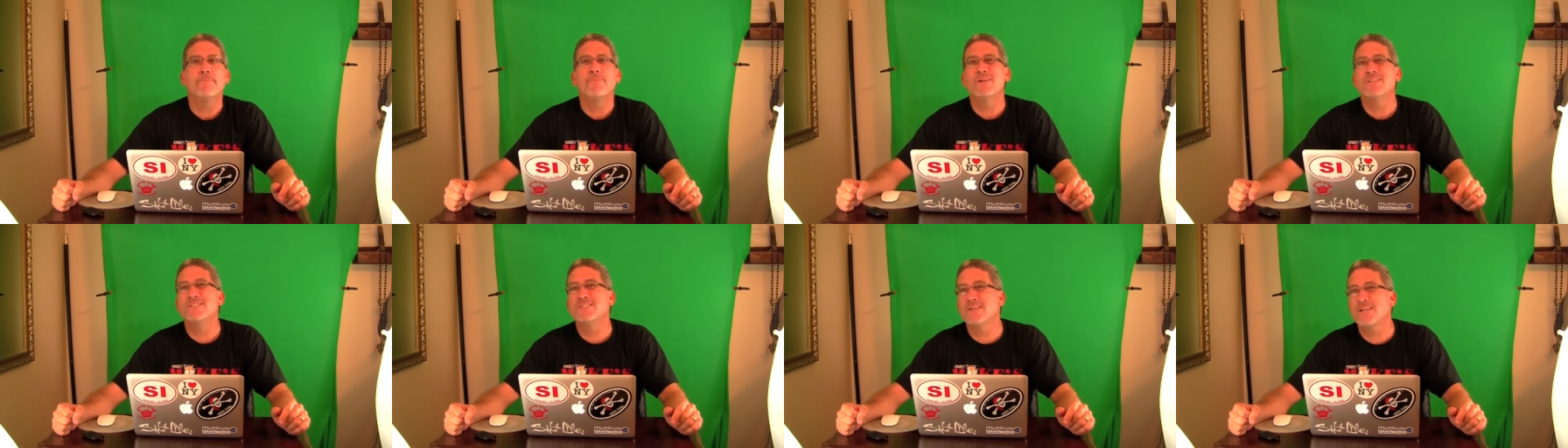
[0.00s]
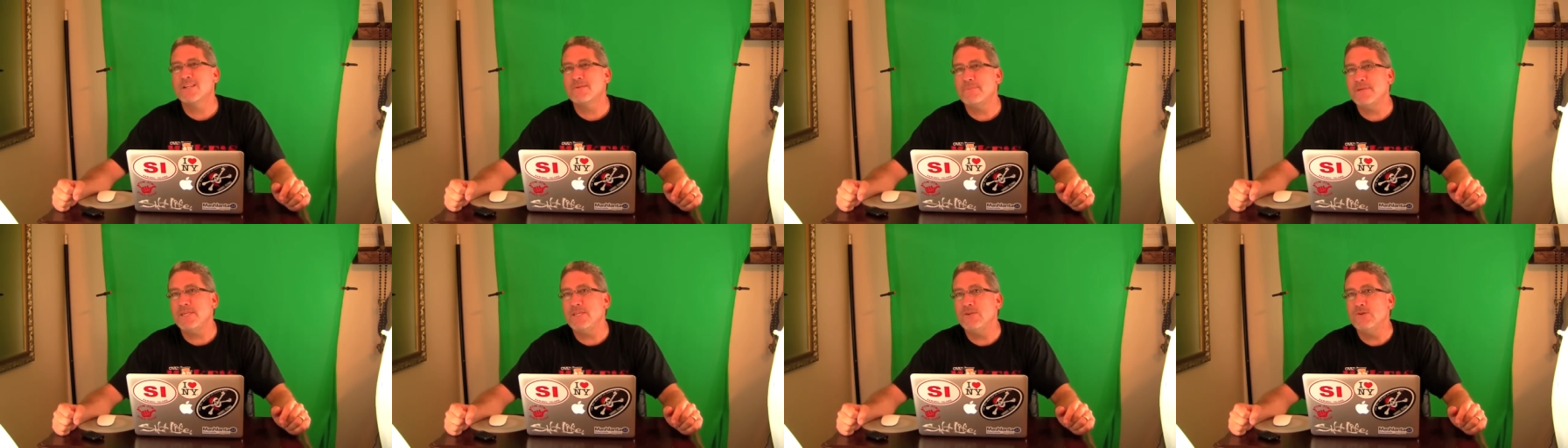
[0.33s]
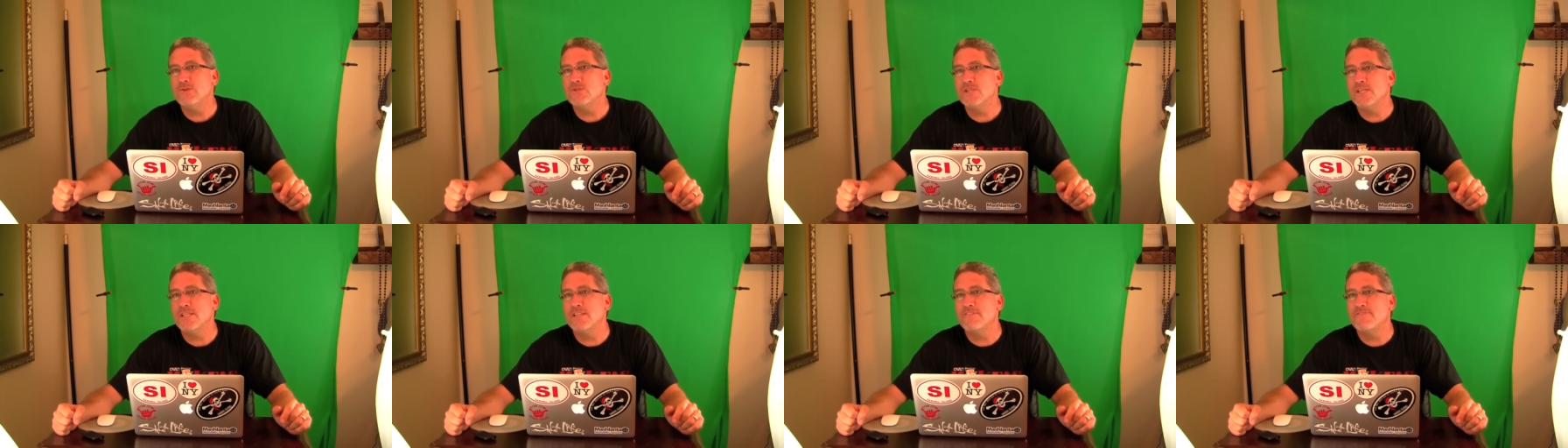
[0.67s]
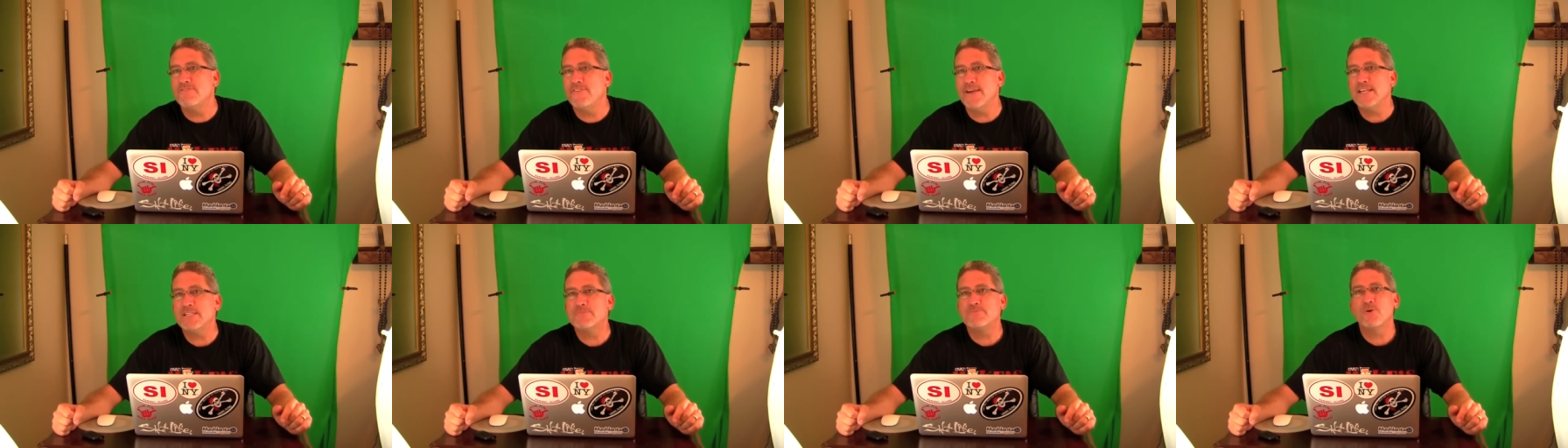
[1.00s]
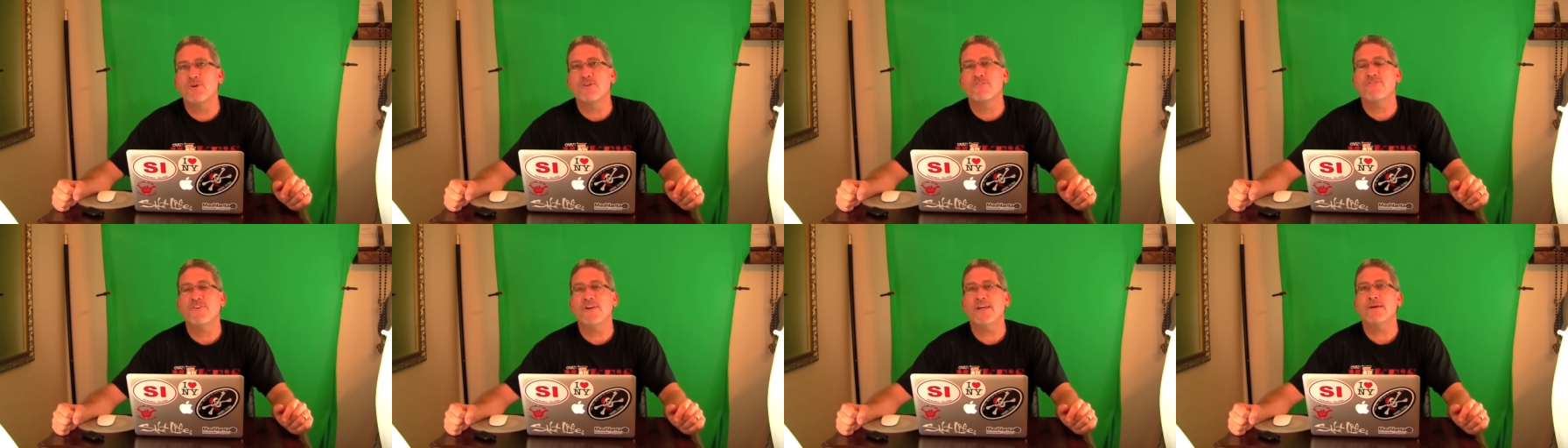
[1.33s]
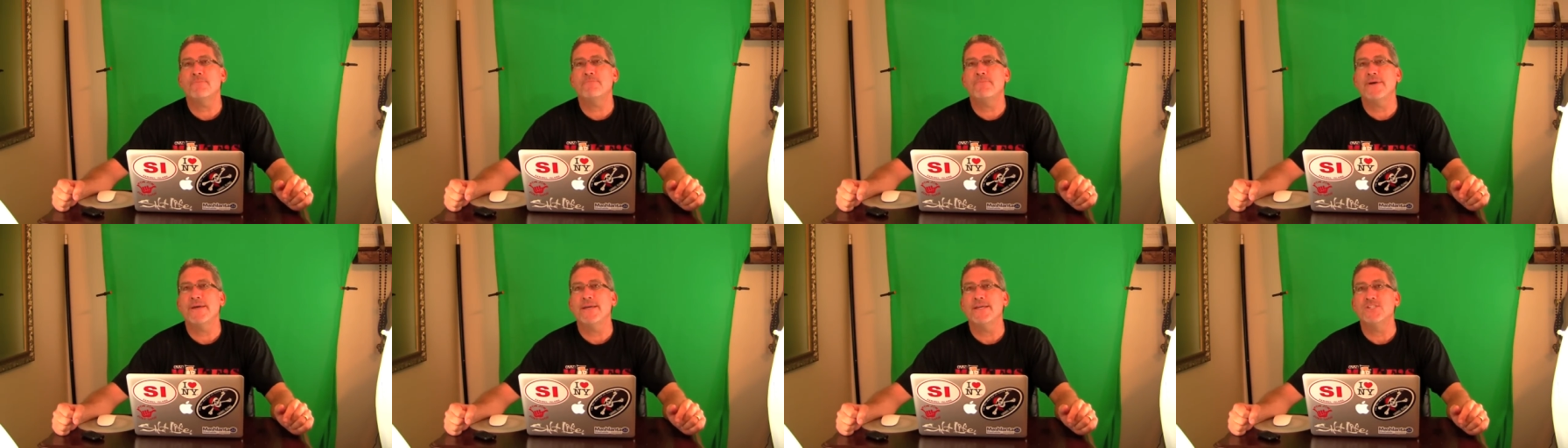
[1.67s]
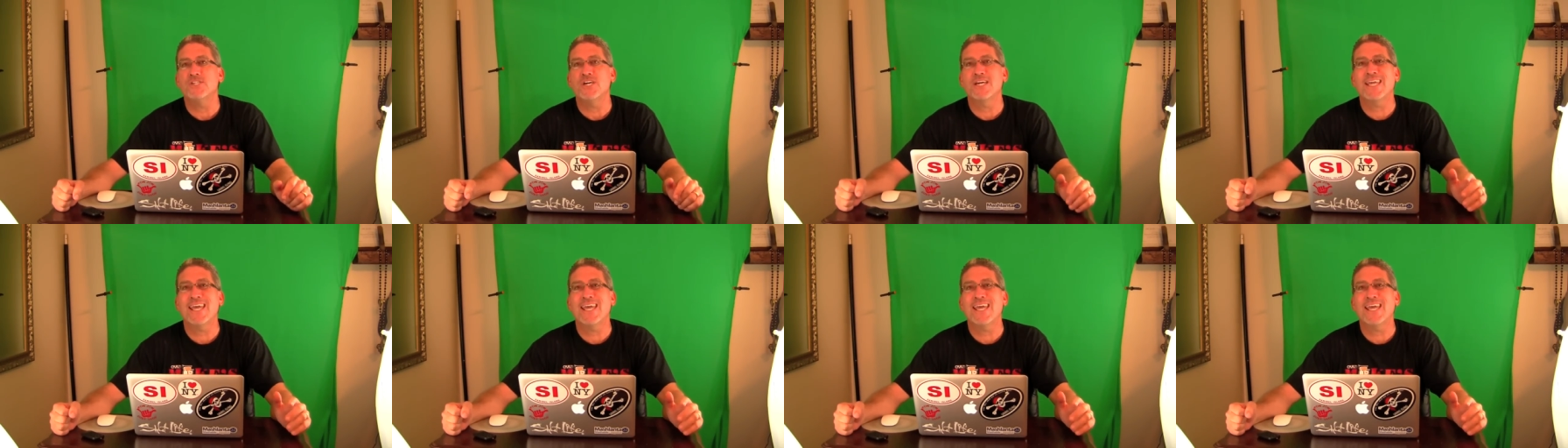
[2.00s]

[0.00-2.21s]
but it's going to be using the Facebook fan page.